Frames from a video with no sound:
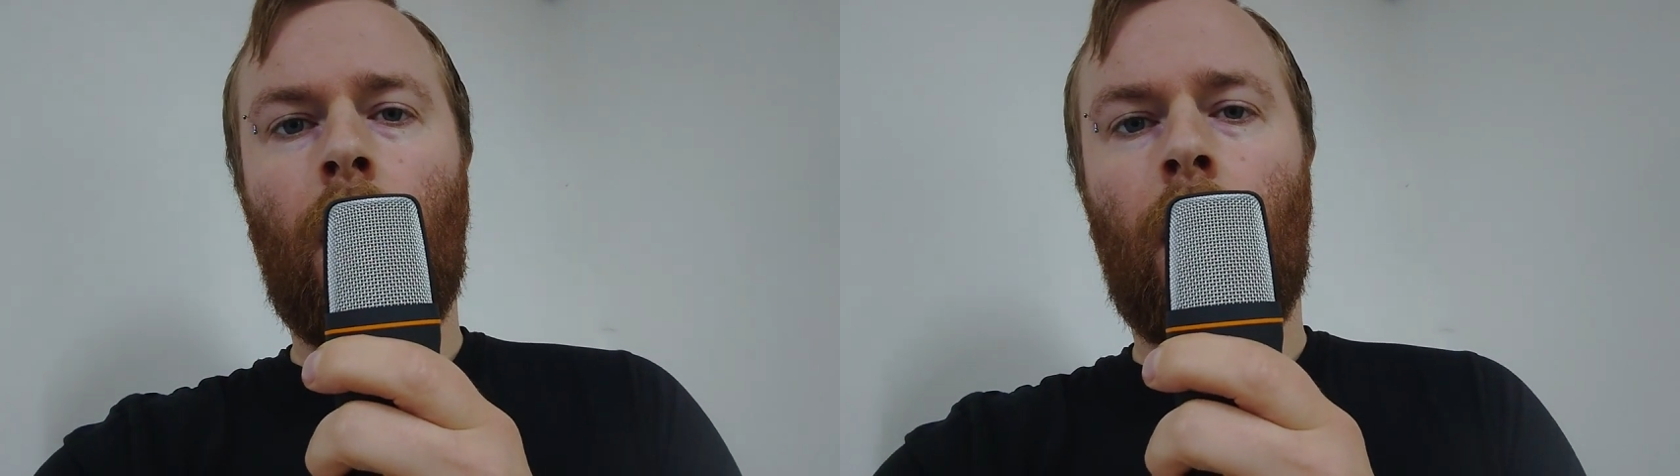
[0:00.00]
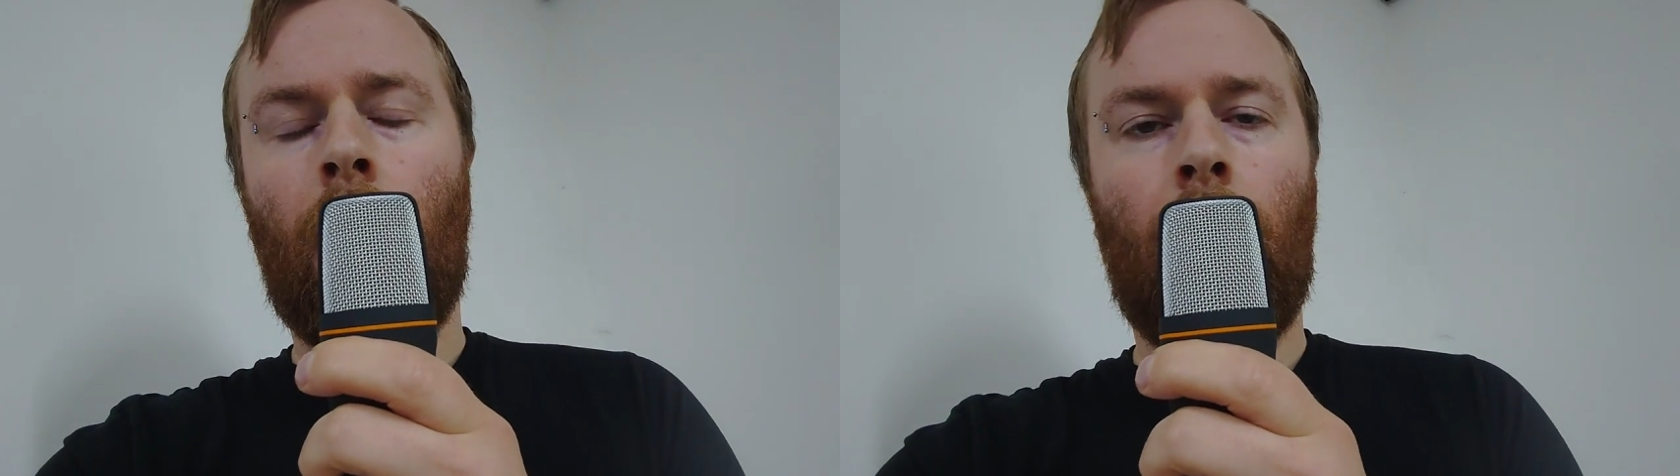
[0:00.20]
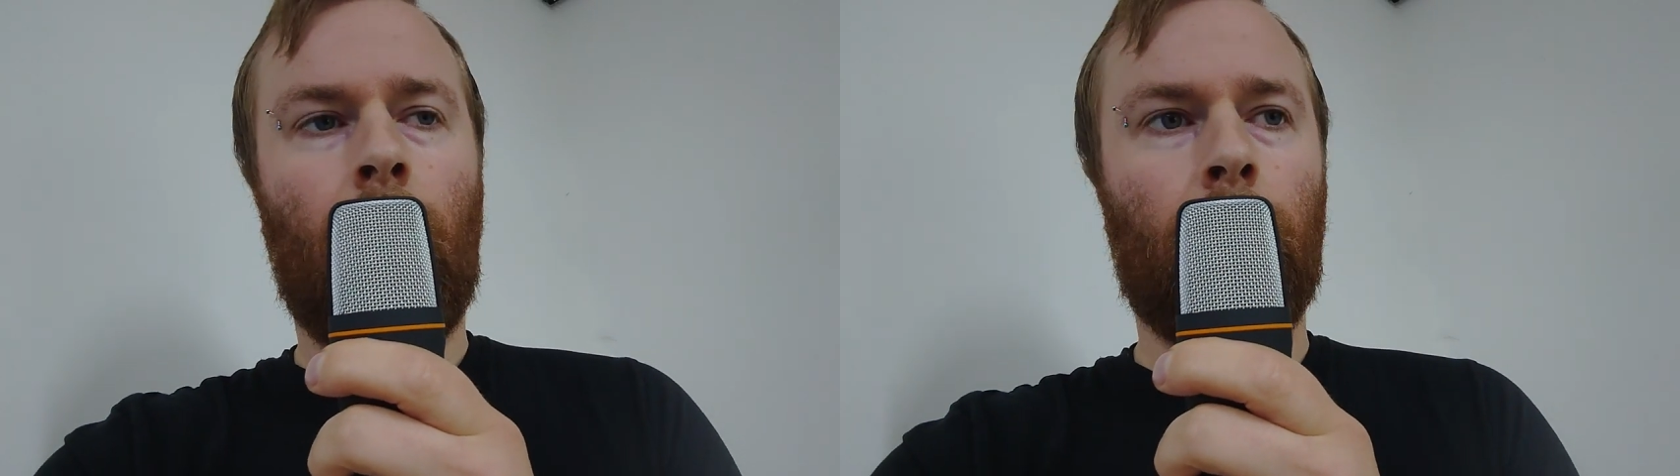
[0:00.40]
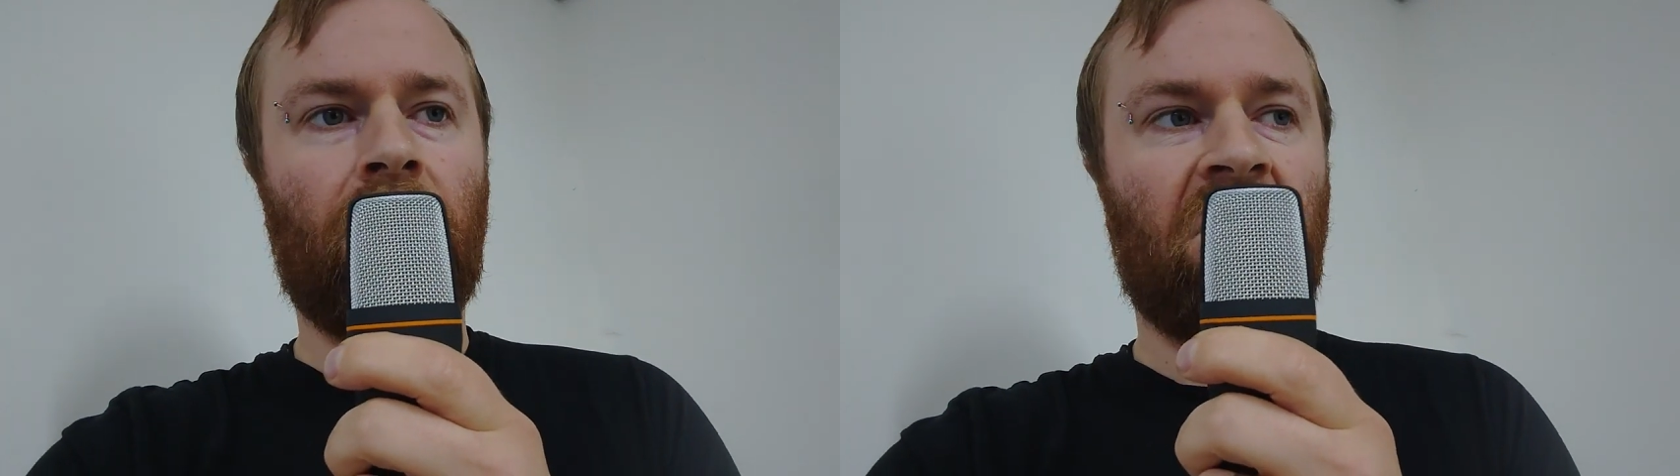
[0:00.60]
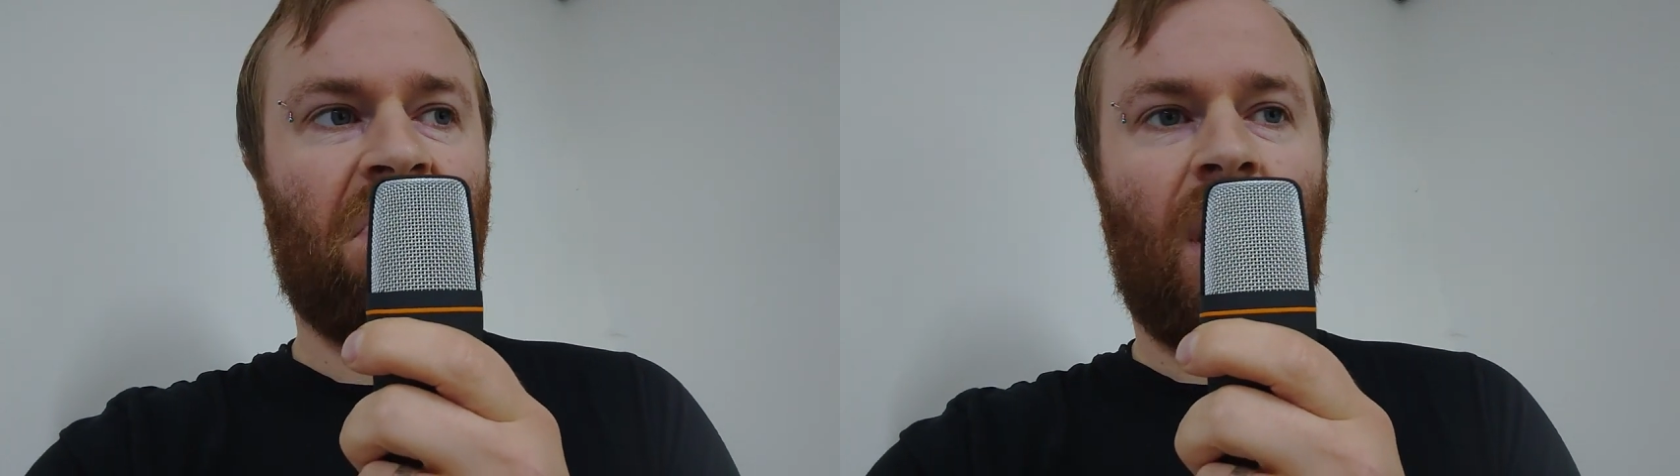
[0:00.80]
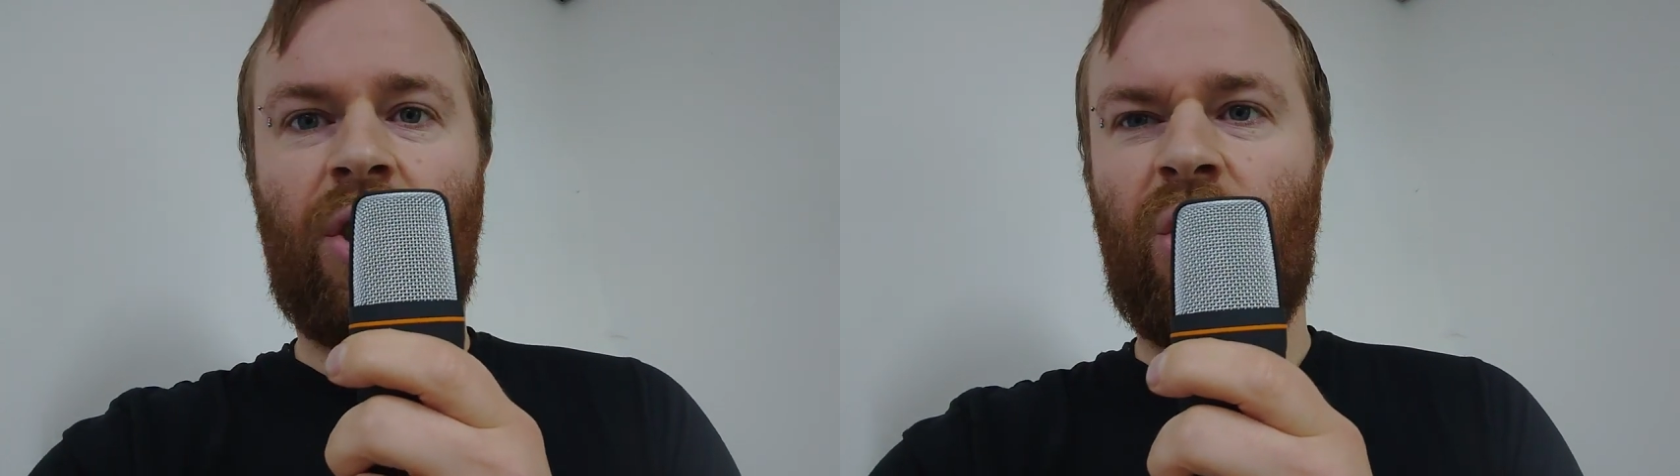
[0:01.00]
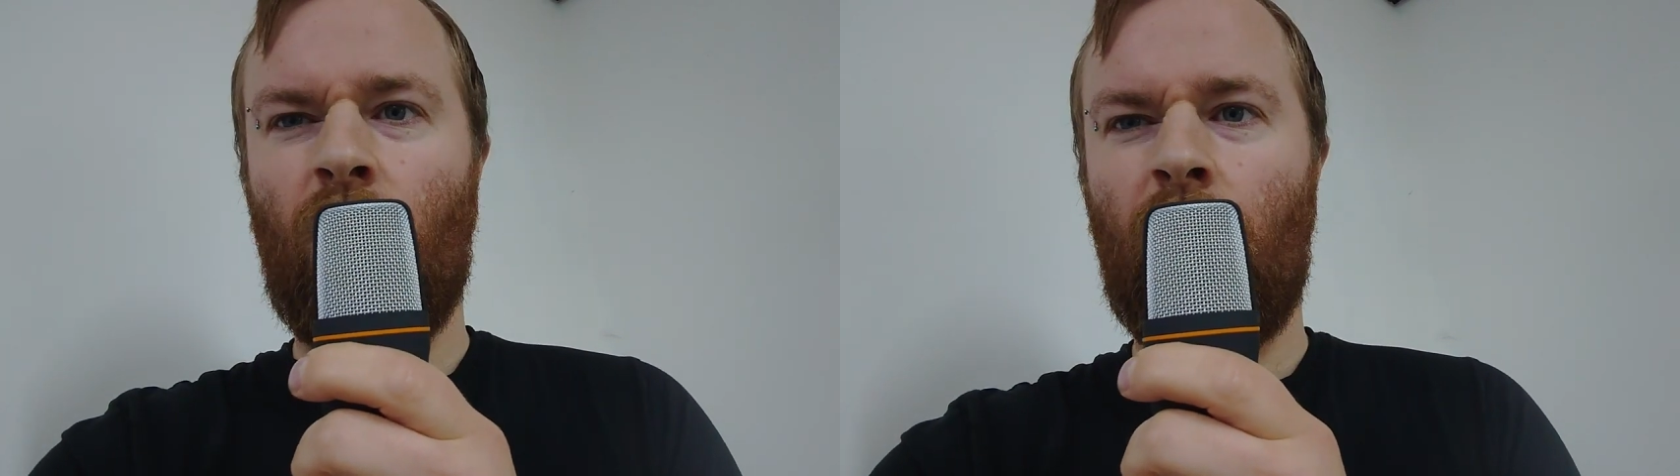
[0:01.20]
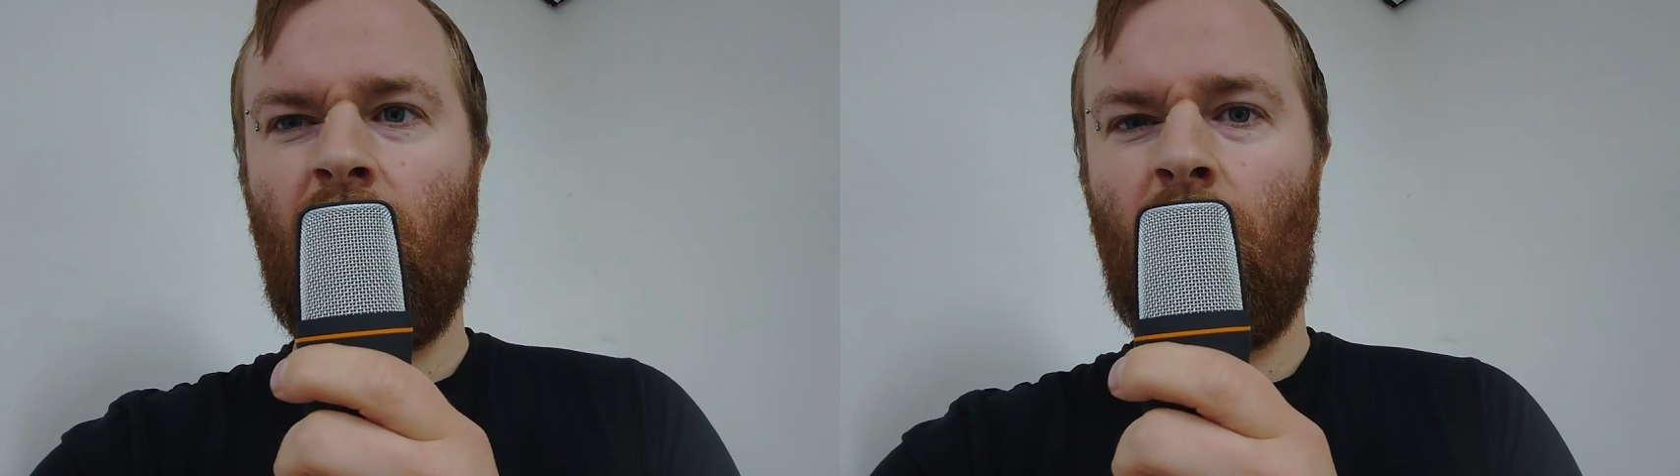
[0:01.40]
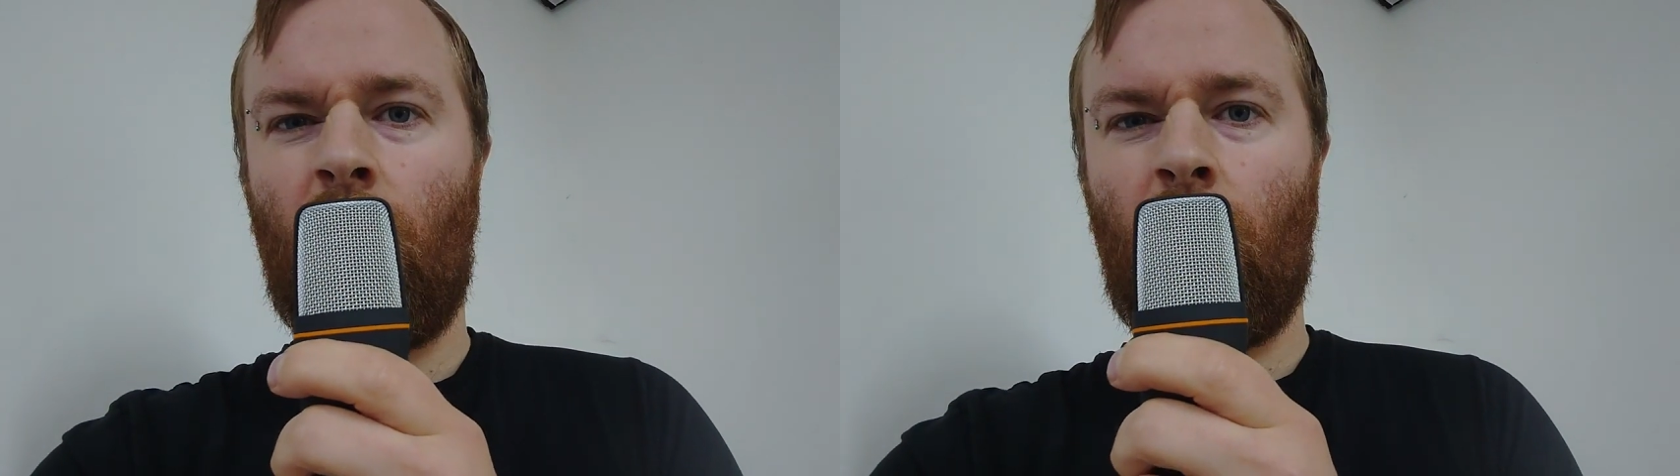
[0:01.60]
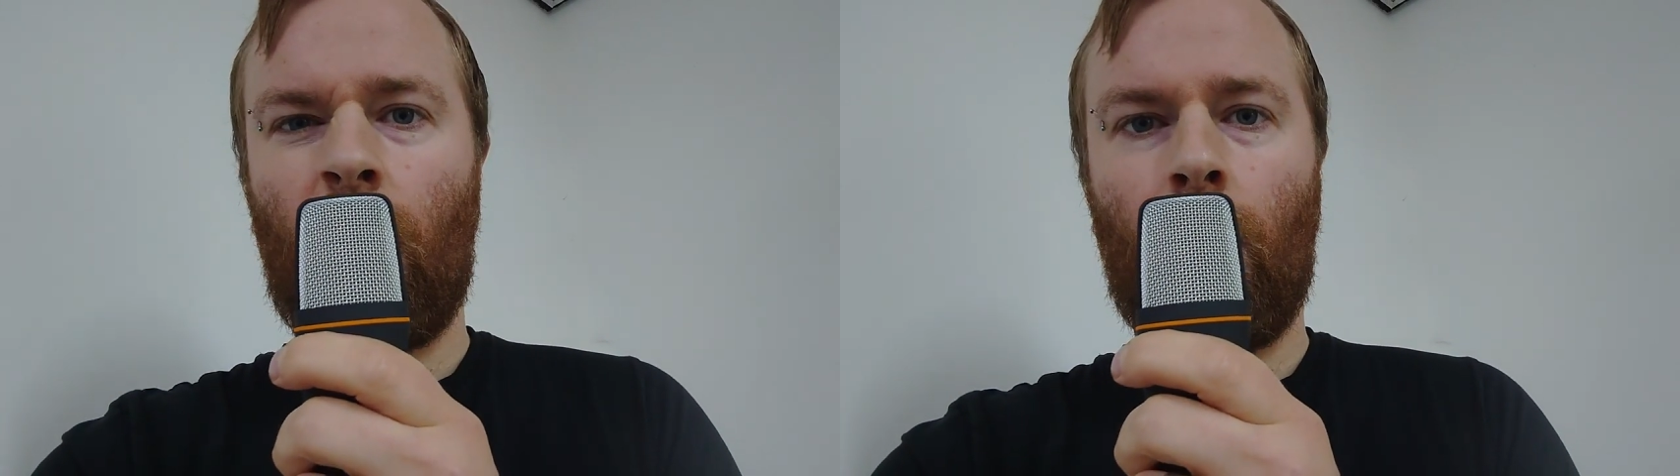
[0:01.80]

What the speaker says: a studio,